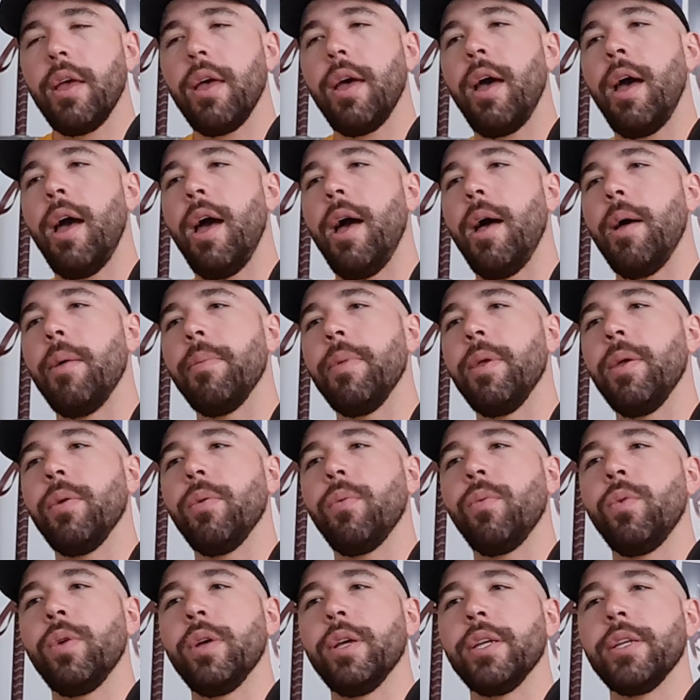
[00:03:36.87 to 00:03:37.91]
Um, it
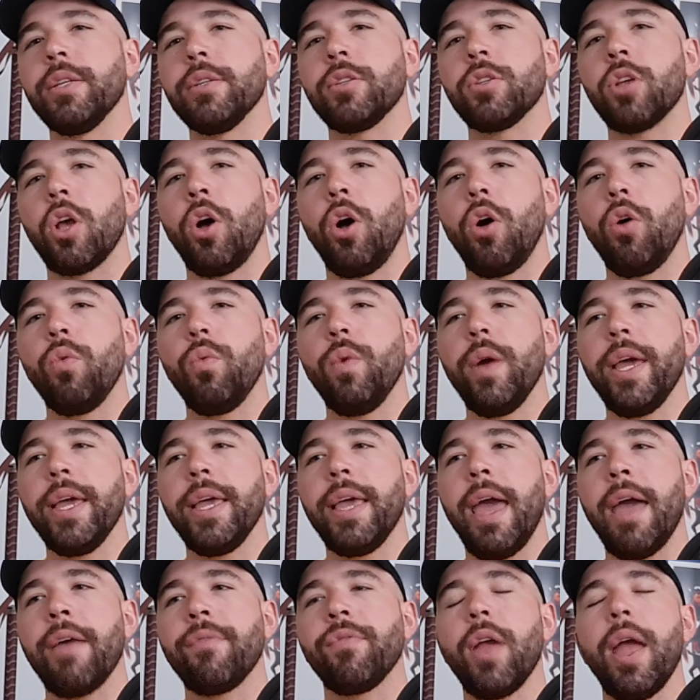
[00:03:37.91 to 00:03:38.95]
was always
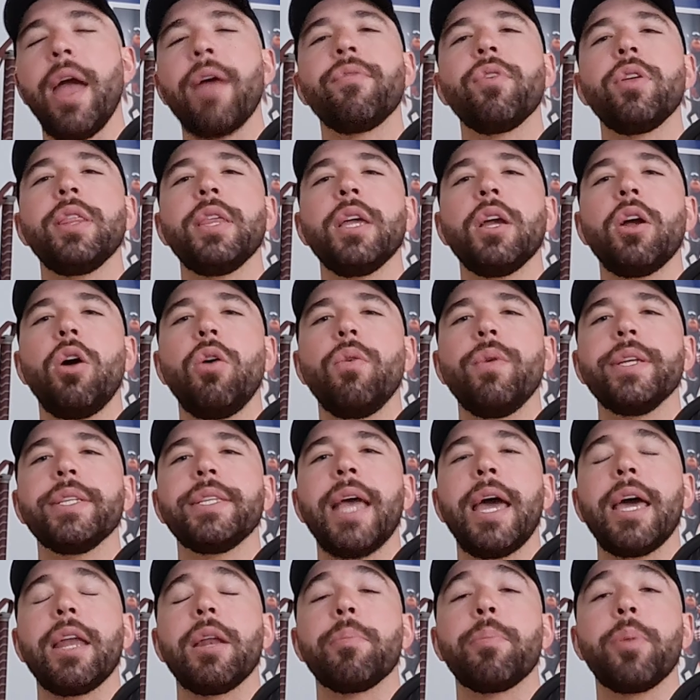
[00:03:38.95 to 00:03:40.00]
every, everything always
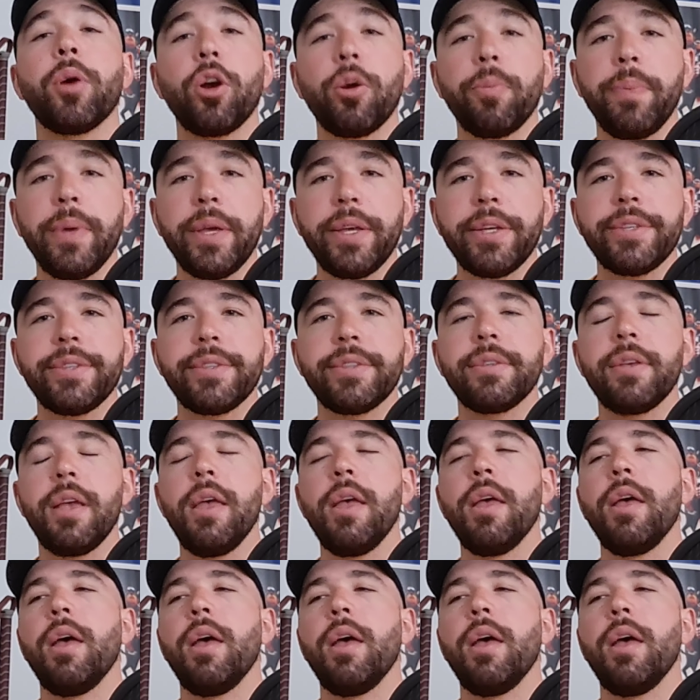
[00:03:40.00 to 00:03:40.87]
had a purpose,